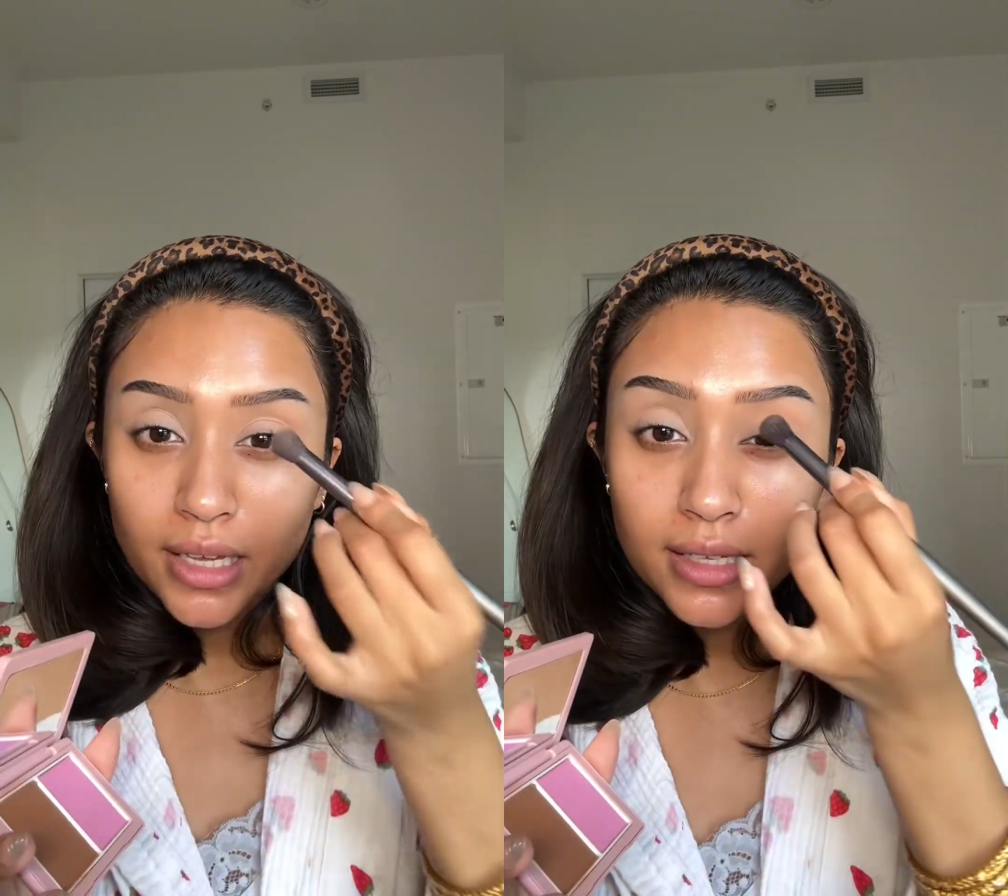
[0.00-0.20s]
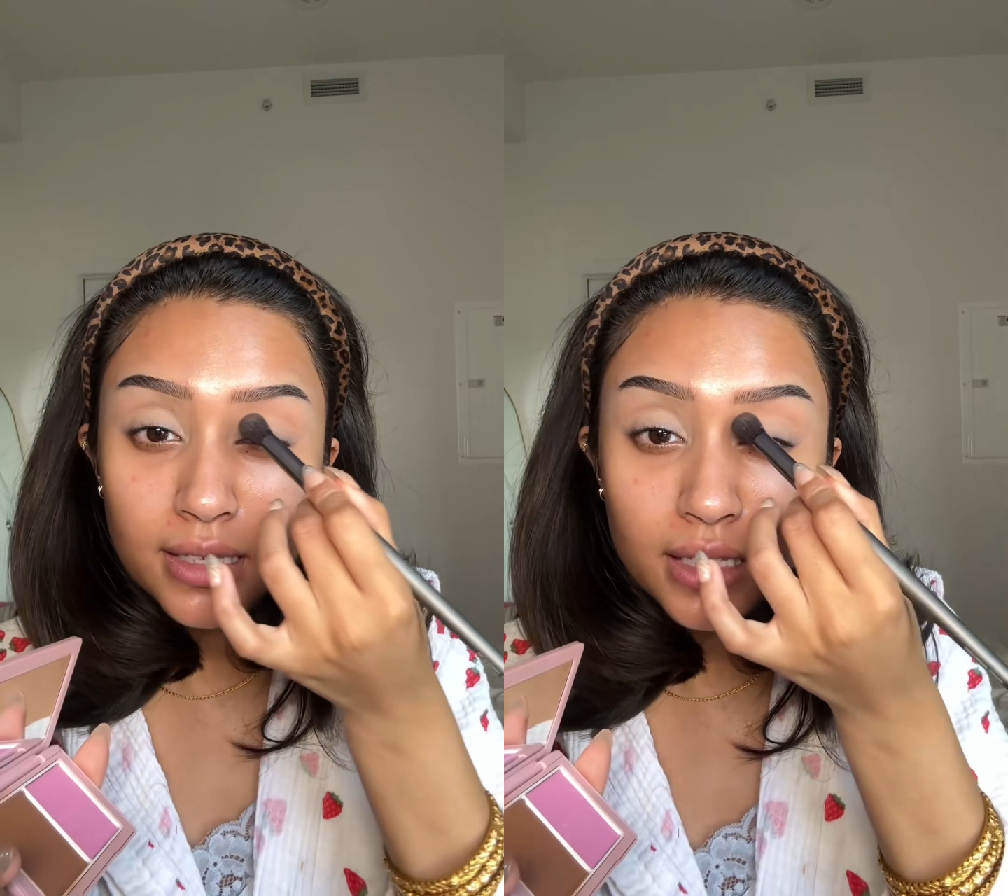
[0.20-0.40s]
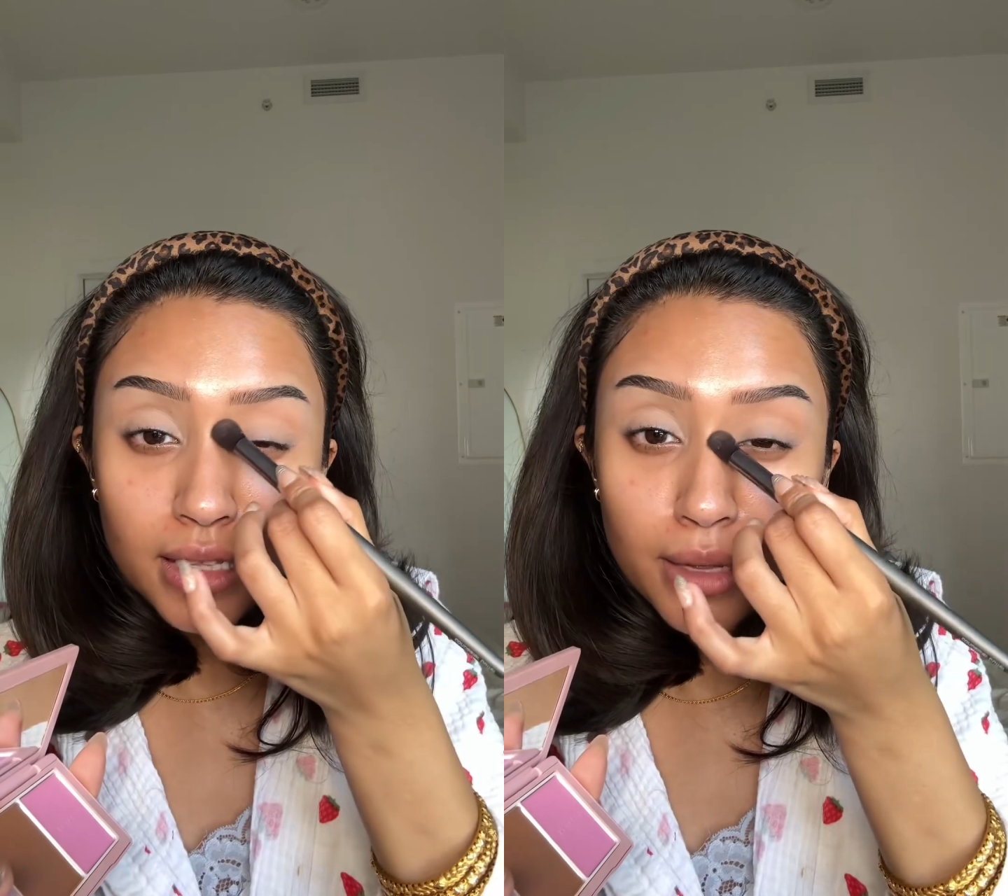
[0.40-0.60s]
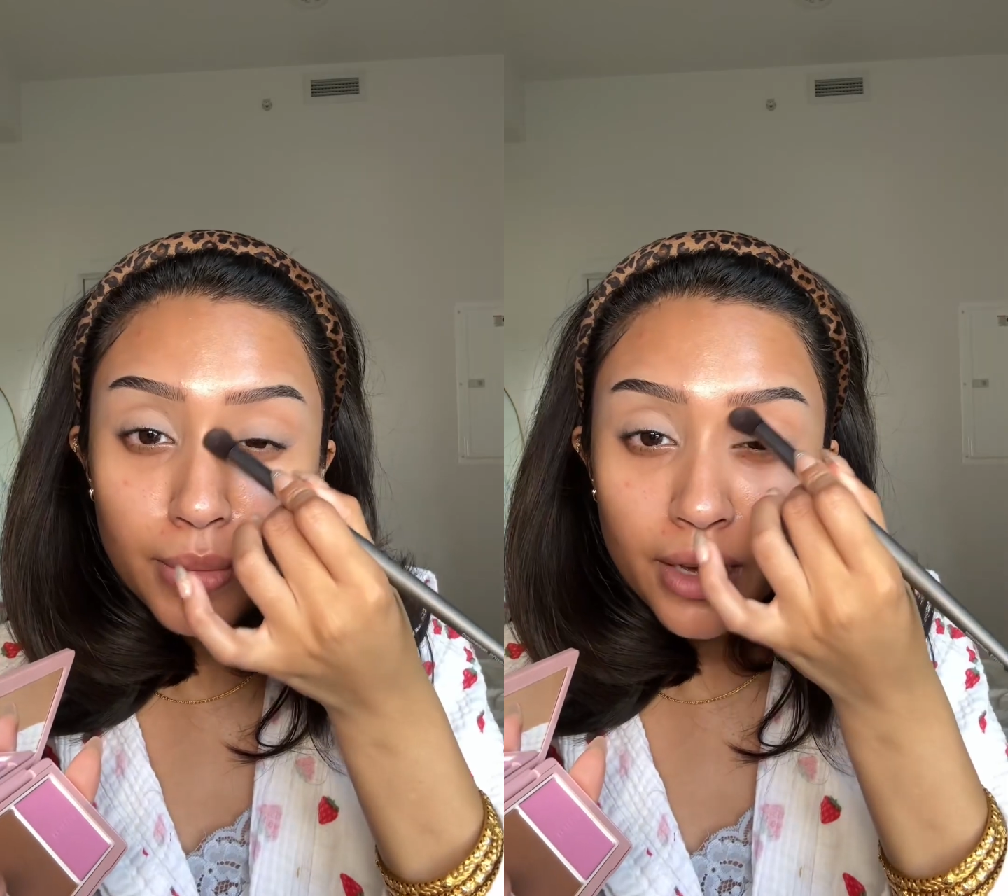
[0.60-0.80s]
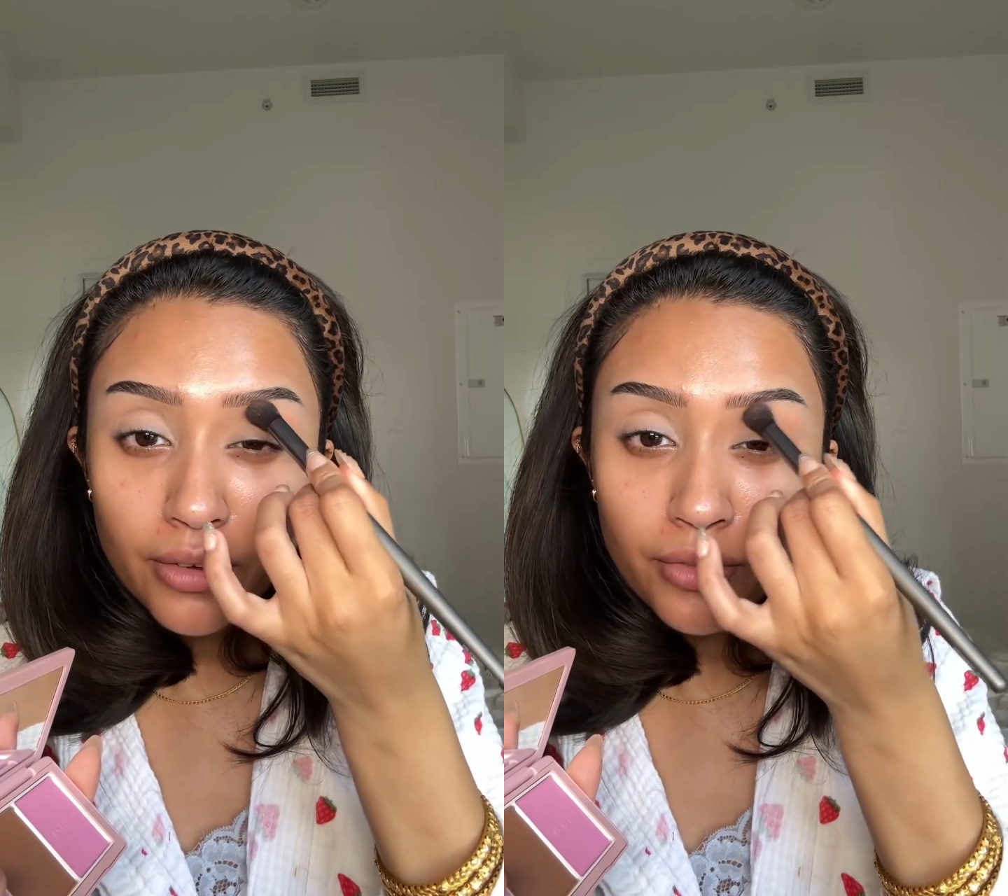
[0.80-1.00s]

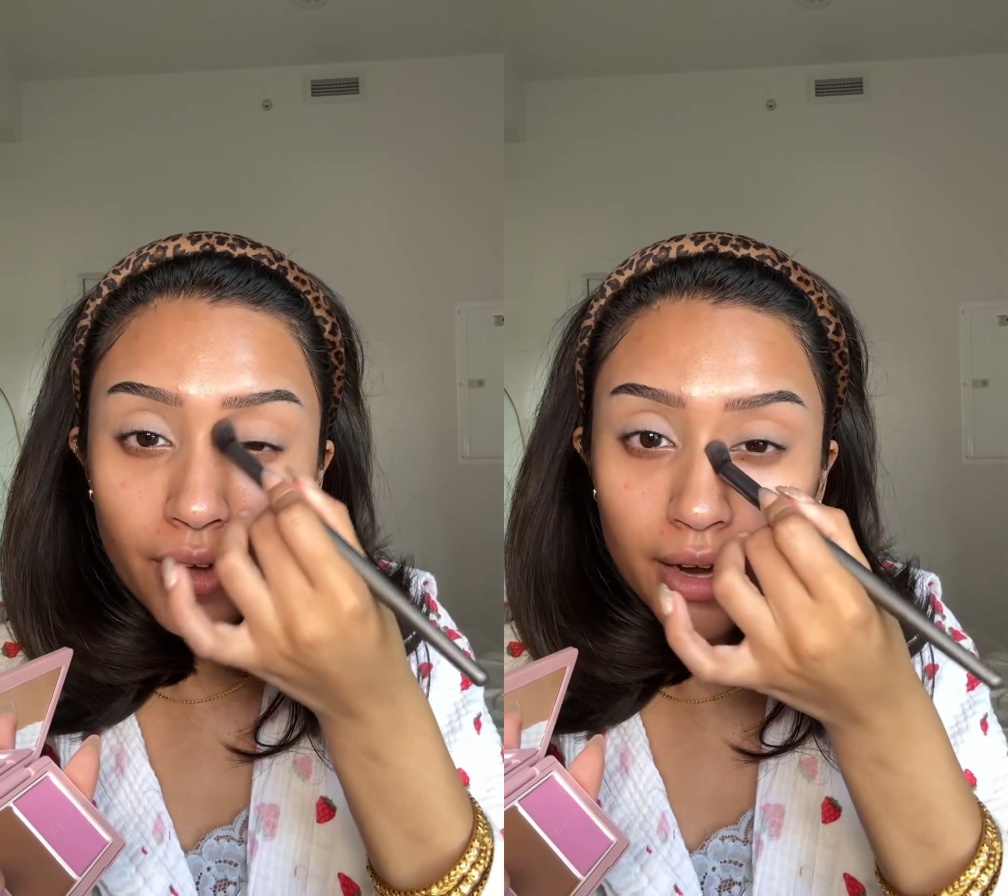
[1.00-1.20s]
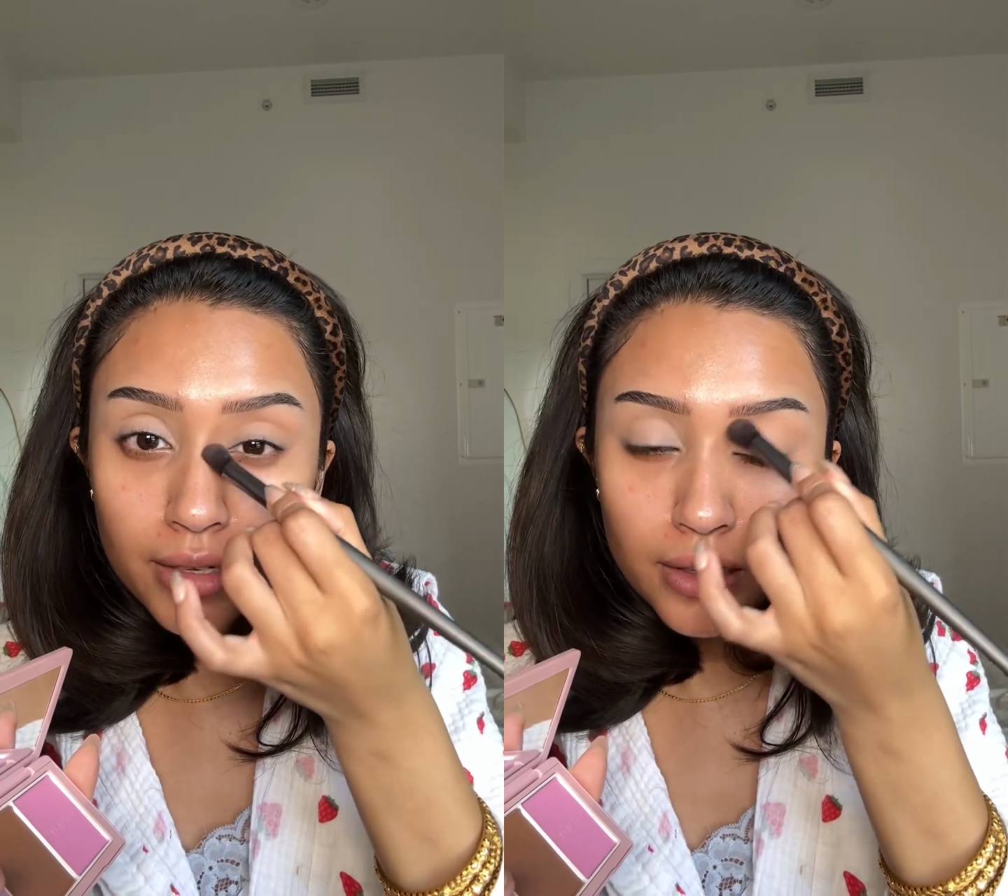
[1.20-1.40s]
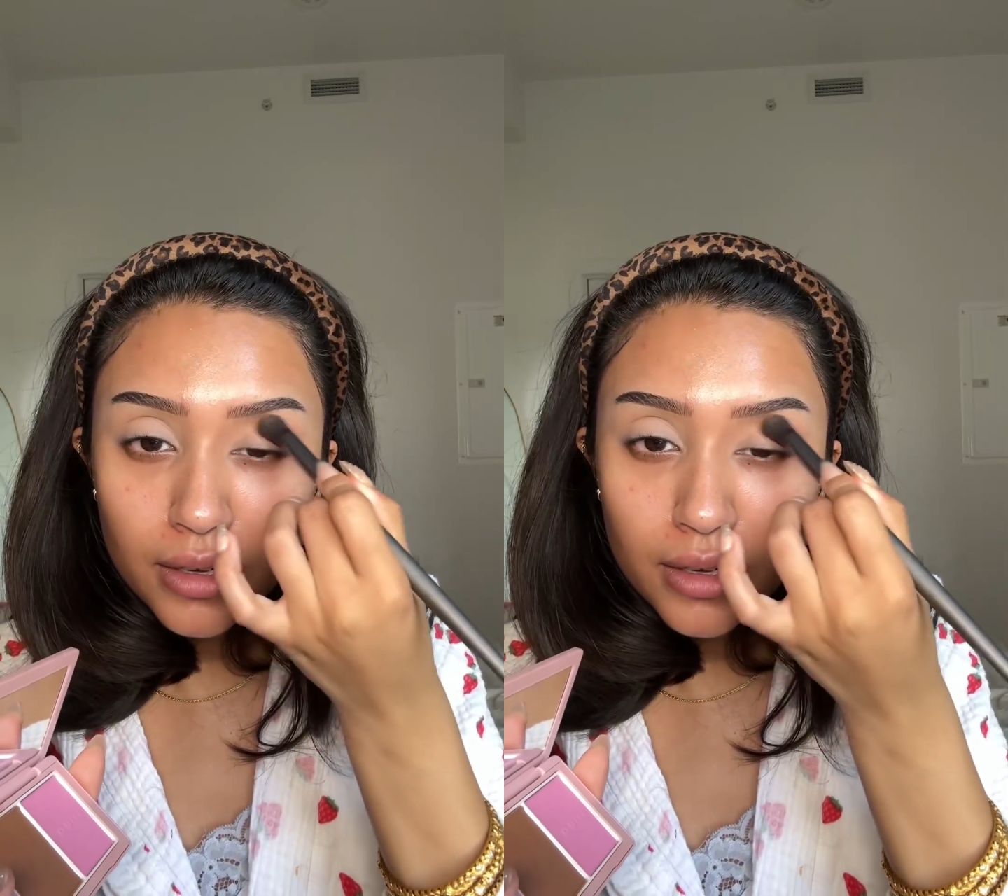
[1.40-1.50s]
slimming effect.